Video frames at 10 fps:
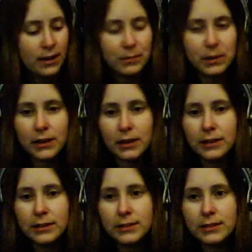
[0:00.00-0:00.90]

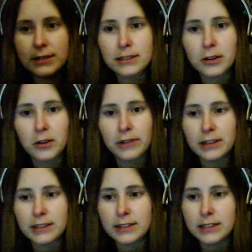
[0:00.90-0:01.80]
because let's go over to
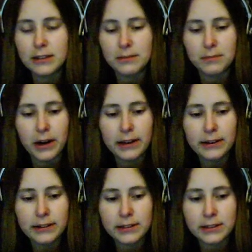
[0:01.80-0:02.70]
the Steam
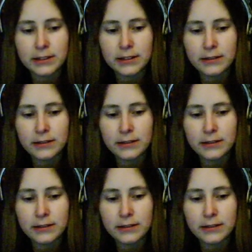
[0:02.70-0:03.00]
market,